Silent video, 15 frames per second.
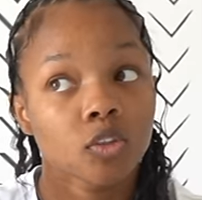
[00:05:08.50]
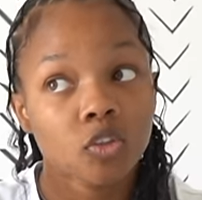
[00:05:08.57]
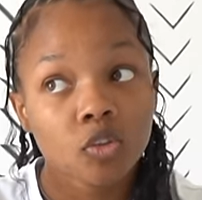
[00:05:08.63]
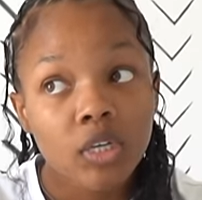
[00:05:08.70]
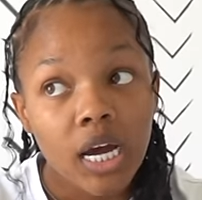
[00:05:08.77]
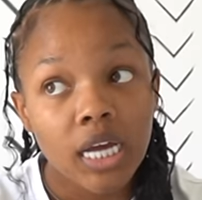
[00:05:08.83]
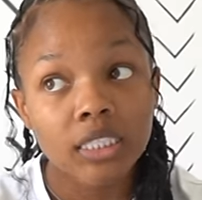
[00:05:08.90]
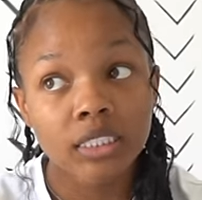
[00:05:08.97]
you
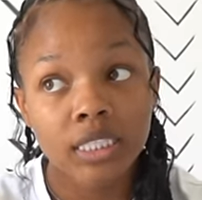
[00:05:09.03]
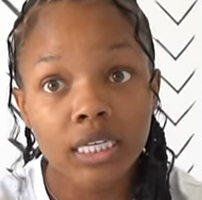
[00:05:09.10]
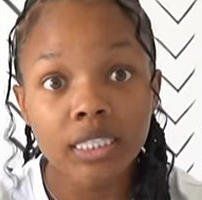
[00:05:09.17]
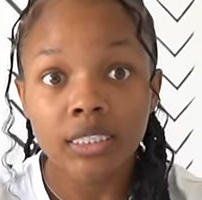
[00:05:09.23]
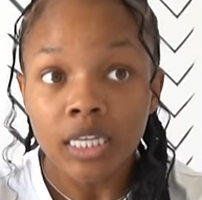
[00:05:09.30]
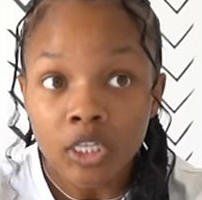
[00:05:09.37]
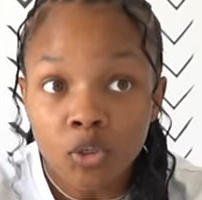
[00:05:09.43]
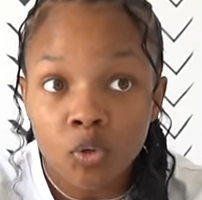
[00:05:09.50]
guys didn't
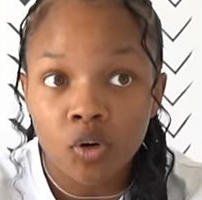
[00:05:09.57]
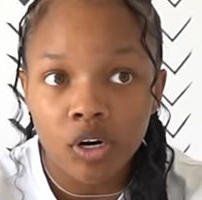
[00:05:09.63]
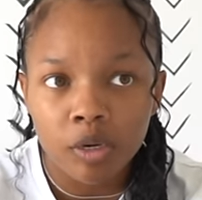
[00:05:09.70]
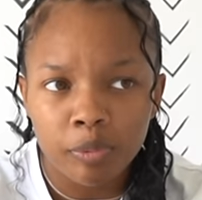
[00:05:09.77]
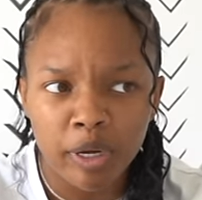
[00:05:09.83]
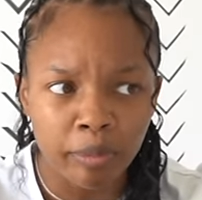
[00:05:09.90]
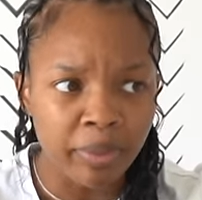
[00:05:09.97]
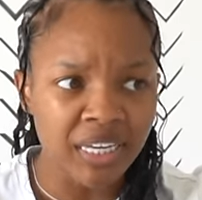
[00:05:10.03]
think you were gonna
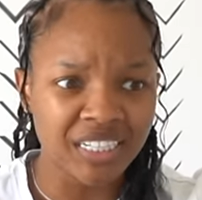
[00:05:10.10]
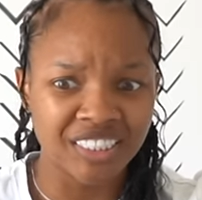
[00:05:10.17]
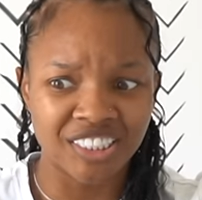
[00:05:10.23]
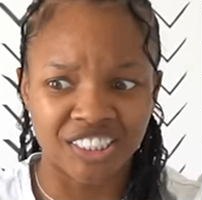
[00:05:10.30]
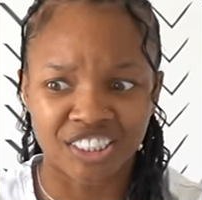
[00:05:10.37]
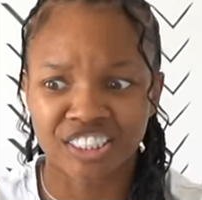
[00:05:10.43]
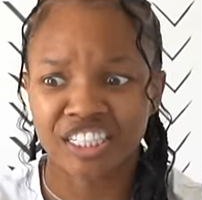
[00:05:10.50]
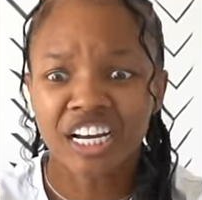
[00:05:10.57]
put me
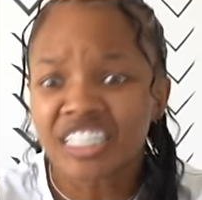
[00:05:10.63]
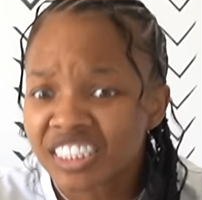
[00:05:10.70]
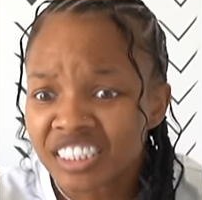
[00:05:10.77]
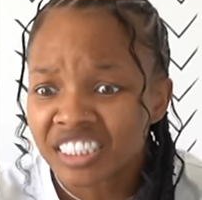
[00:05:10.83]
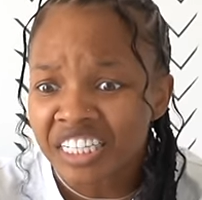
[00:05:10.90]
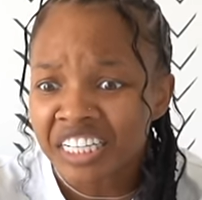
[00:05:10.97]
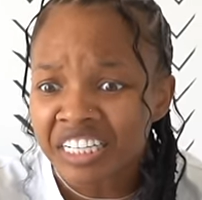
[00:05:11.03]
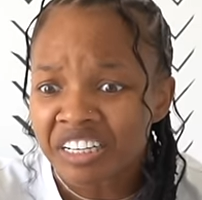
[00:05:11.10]
and
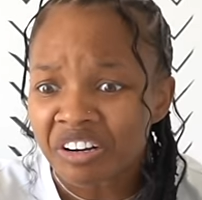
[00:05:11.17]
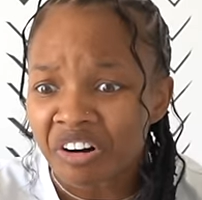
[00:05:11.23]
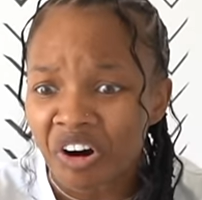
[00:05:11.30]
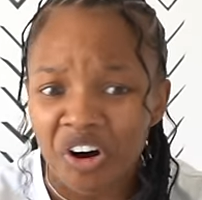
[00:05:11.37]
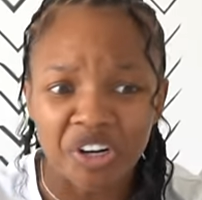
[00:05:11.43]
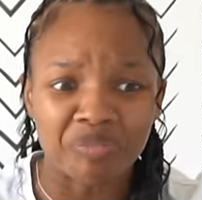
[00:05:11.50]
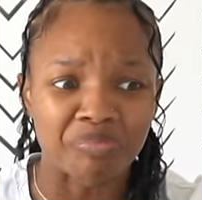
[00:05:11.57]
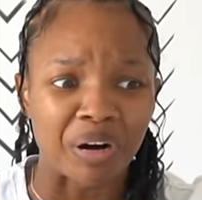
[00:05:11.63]
Justin
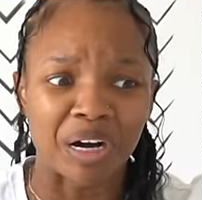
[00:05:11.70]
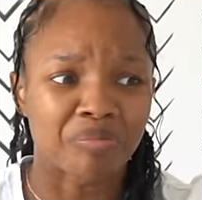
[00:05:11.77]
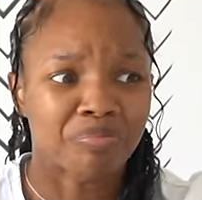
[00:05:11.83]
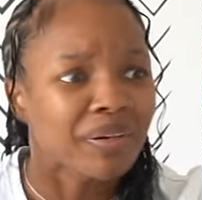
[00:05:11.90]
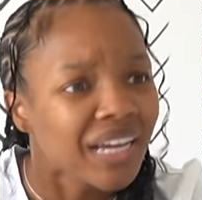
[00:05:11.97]
on bunk